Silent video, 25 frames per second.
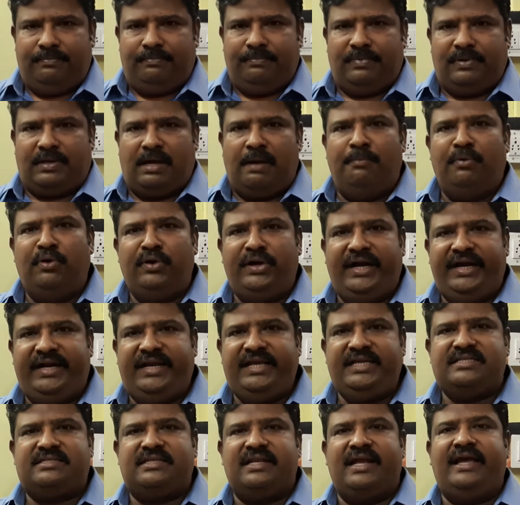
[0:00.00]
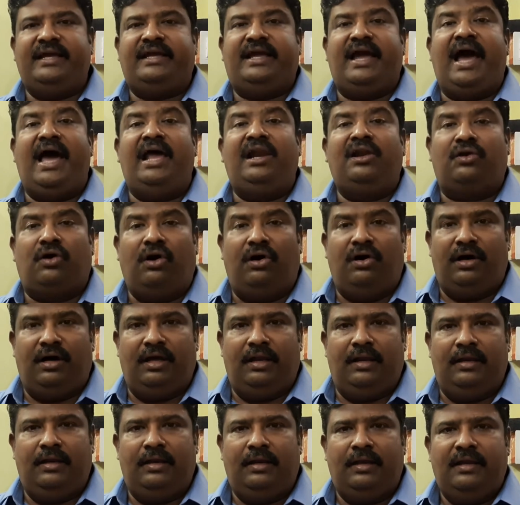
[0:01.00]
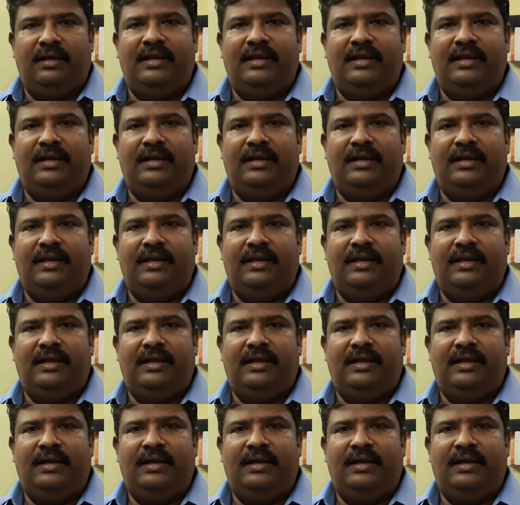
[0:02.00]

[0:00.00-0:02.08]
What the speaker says: commodities like alcohol,